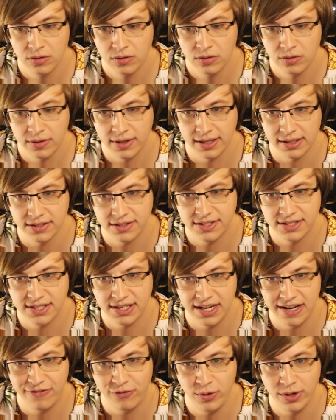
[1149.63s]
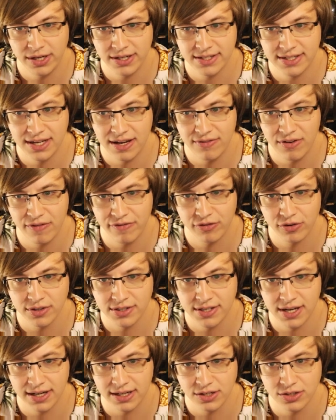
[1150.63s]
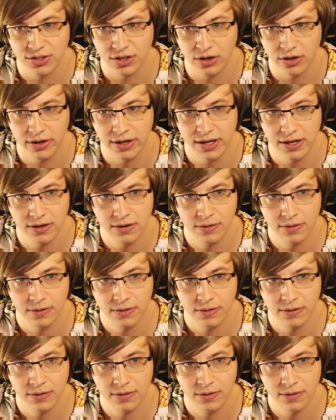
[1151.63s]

Yeah, let's see if we can save up for a second turret.